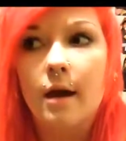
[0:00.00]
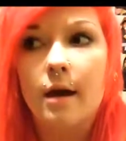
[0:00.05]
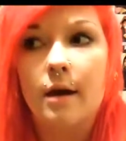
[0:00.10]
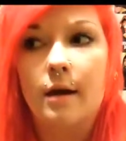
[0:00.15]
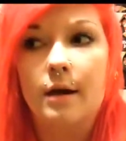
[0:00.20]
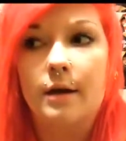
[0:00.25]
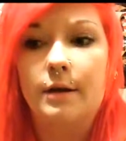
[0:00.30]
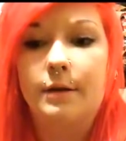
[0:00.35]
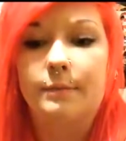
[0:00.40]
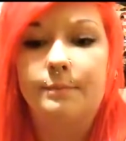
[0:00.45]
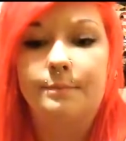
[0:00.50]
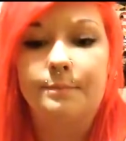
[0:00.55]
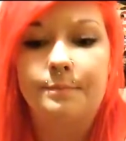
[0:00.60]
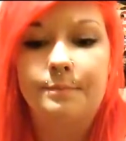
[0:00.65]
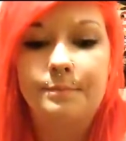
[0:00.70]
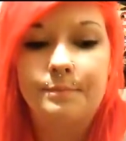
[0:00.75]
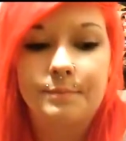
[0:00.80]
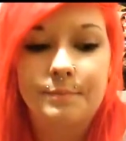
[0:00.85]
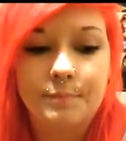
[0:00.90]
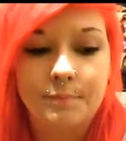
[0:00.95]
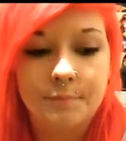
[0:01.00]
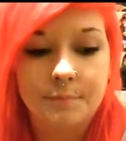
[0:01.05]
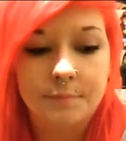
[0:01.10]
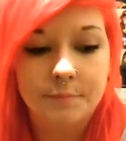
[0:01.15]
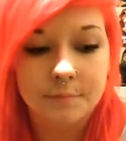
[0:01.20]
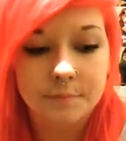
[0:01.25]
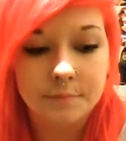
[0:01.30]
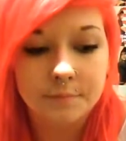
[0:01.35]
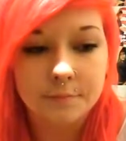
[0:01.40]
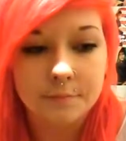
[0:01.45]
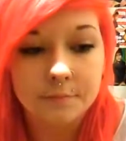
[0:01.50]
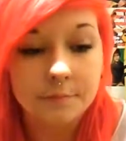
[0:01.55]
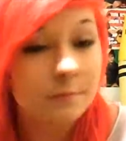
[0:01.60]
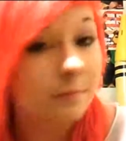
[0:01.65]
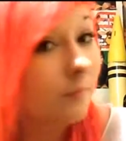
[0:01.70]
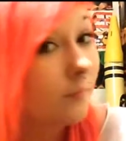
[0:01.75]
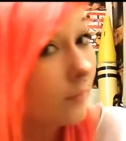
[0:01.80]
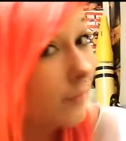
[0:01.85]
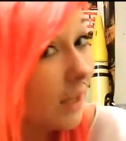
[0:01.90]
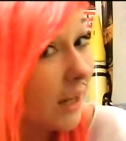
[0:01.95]
And
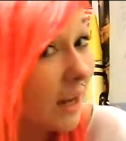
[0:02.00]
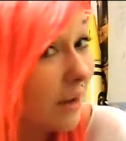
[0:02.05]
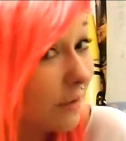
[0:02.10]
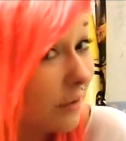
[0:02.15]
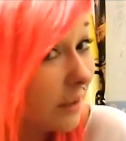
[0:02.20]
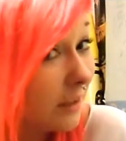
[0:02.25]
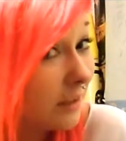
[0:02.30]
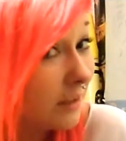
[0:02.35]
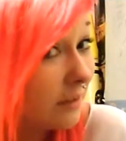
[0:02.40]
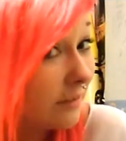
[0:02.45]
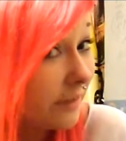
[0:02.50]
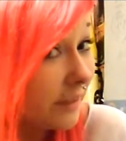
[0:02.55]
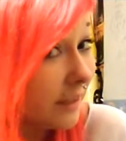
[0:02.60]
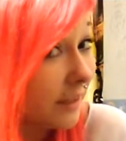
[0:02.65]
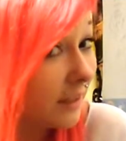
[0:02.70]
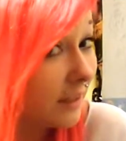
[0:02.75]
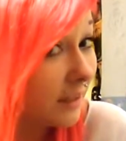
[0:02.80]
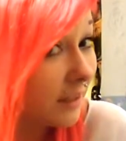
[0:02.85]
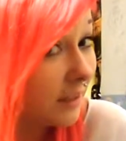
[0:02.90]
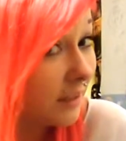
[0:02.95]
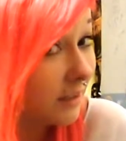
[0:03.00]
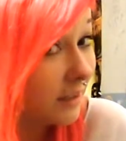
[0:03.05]
I really love it.